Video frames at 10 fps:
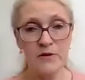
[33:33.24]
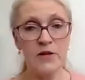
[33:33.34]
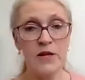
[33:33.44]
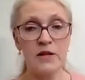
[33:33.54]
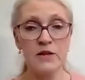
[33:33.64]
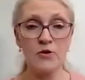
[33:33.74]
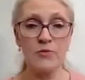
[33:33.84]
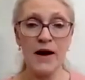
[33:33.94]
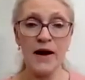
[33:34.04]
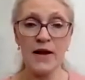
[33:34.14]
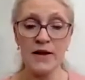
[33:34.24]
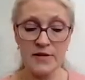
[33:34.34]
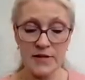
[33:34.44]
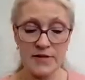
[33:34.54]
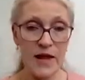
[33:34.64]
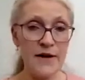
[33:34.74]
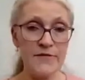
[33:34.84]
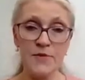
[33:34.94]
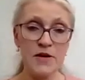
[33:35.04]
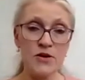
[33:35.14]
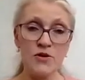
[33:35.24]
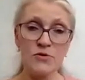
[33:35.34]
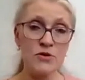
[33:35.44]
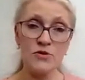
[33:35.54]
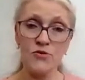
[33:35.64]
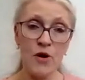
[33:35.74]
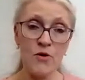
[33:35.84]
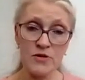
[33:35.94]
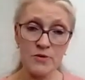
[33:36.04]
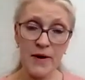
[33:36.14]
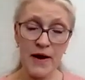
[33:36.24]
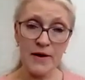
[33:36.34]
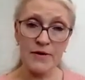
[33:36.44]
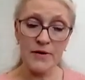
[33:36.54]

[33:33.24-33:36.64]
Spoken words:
You need a little pot, and it doesn't have to be a cute little grower's pot.